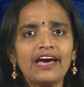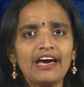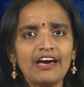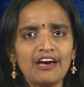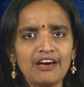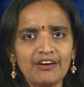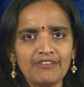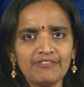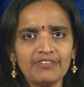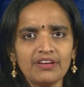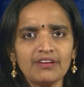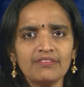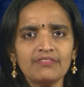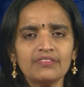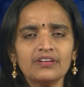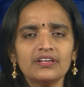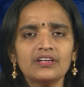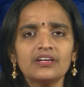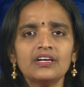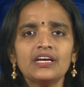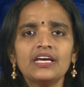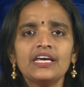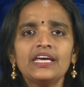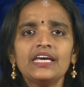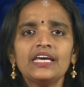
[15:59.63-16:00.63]

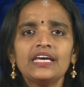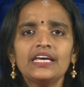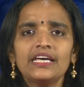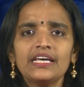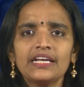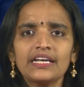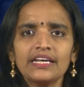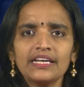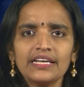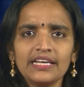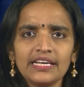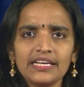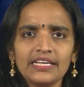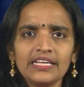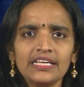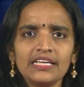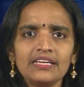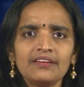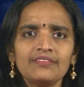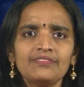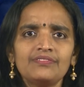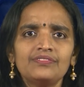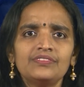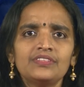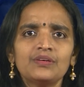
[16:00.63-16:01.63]
however,
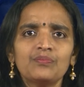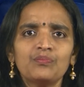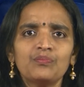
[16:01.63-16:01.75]
relieve the